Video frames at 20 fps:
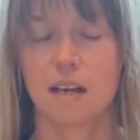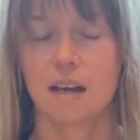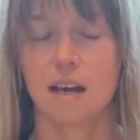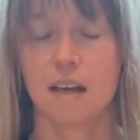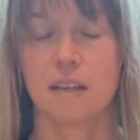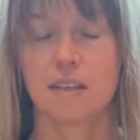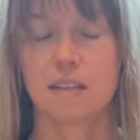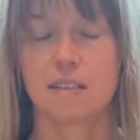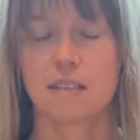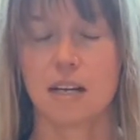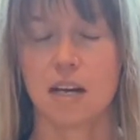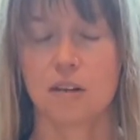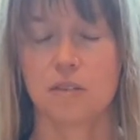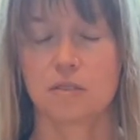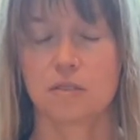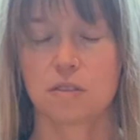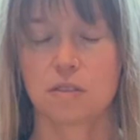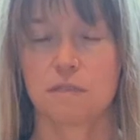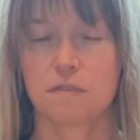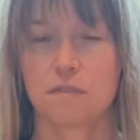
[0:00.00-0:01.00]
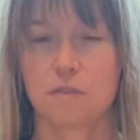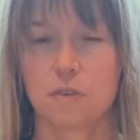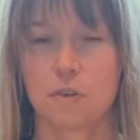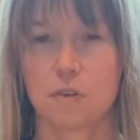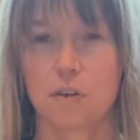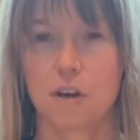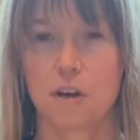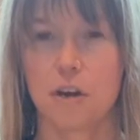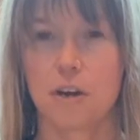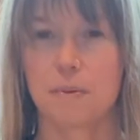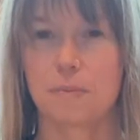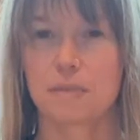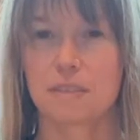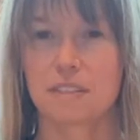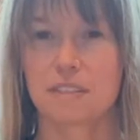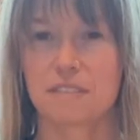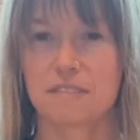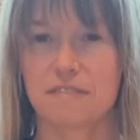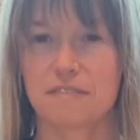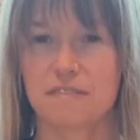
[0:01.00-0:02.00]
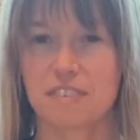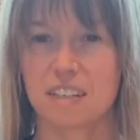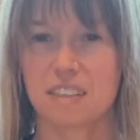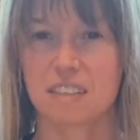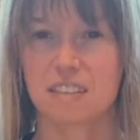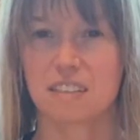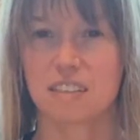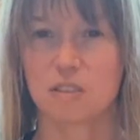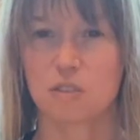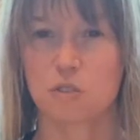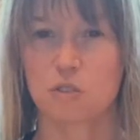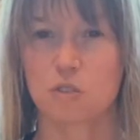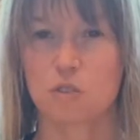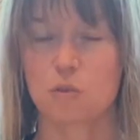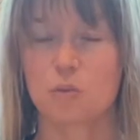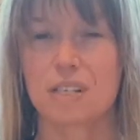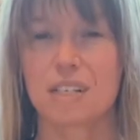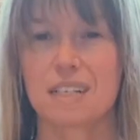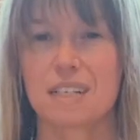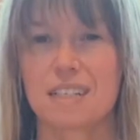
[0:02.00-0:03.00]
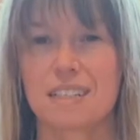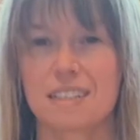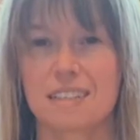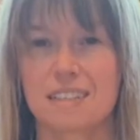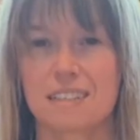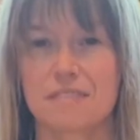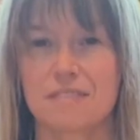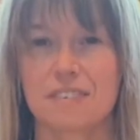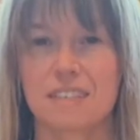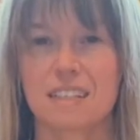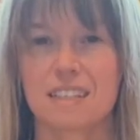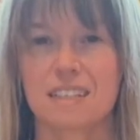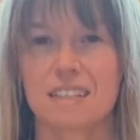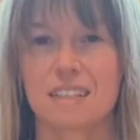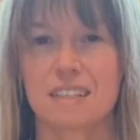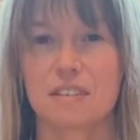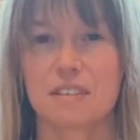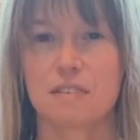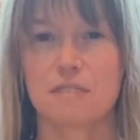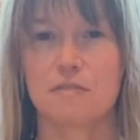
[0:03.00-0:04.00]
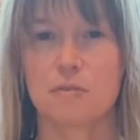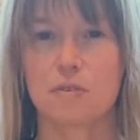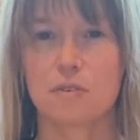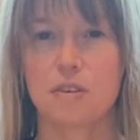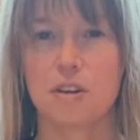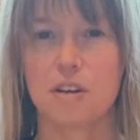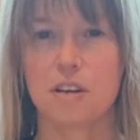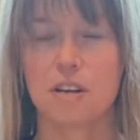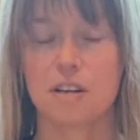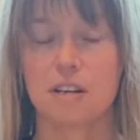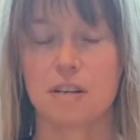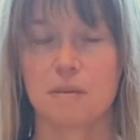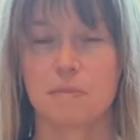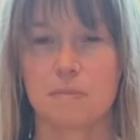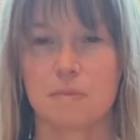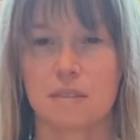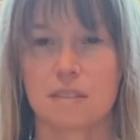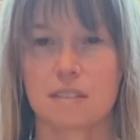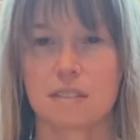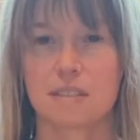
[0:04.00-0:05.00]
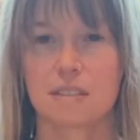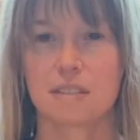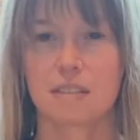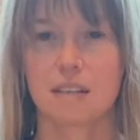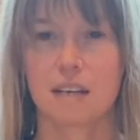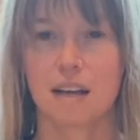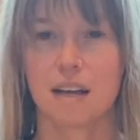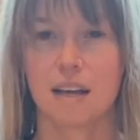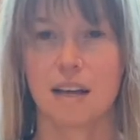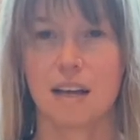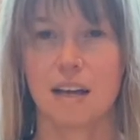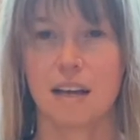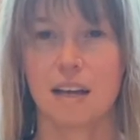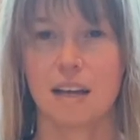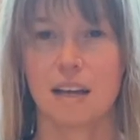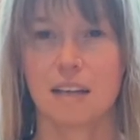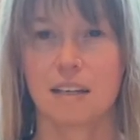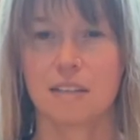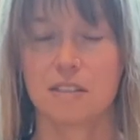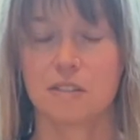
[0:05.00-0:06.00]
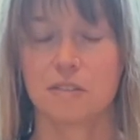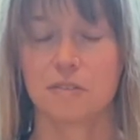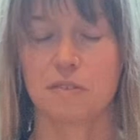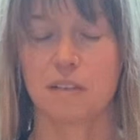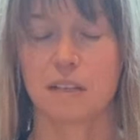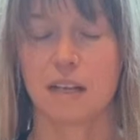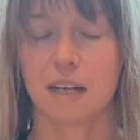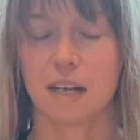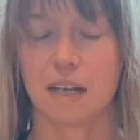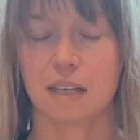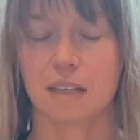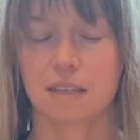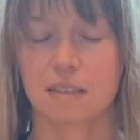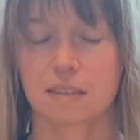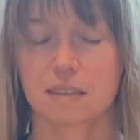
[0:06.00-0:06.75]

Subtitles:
And then down to the forearms and the fists. And you squeeze the fists and the forearms. And you relax.